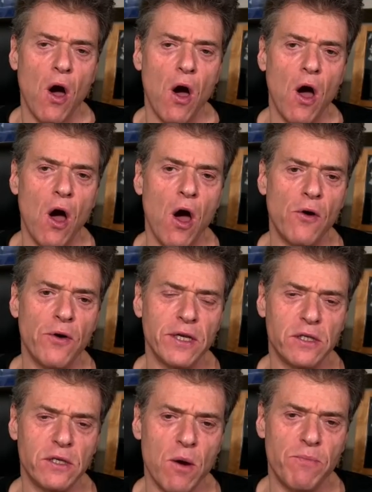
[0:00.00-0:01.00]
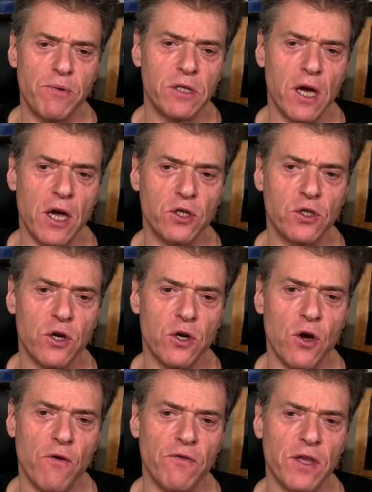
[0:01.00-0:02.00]
Her interpretation
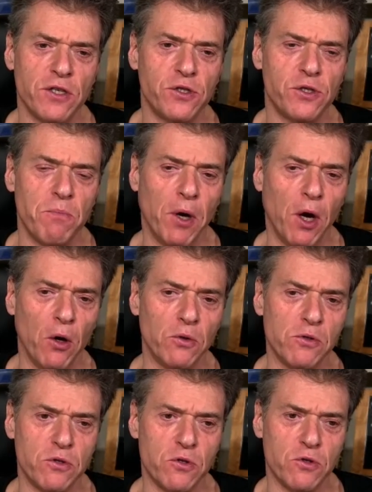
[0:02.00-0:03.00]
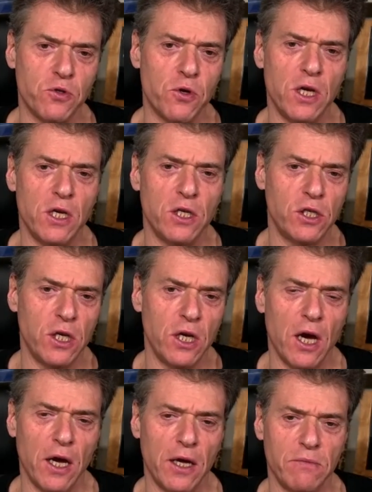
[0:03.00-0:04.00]
of this supposed
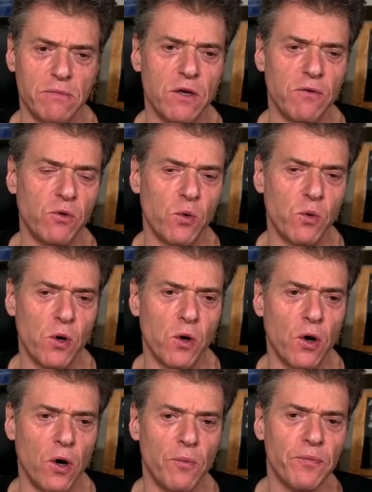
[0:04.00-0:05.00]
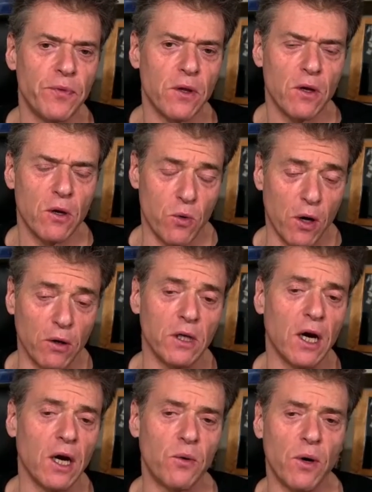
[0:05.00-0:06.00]
Sunni-Shiite civil war, quote
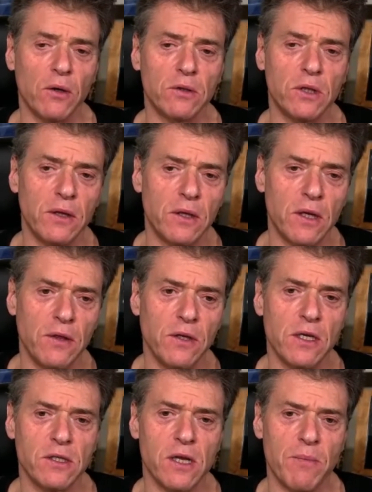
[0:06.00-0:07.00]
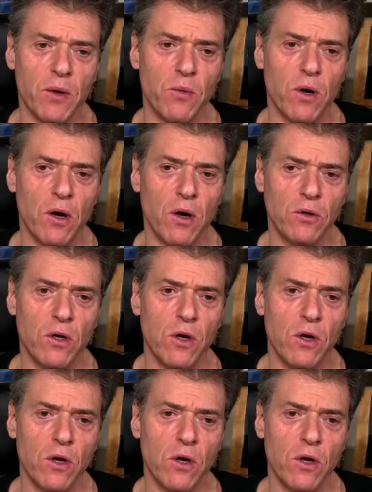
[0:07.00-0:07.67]
unquote, in the Islamic world,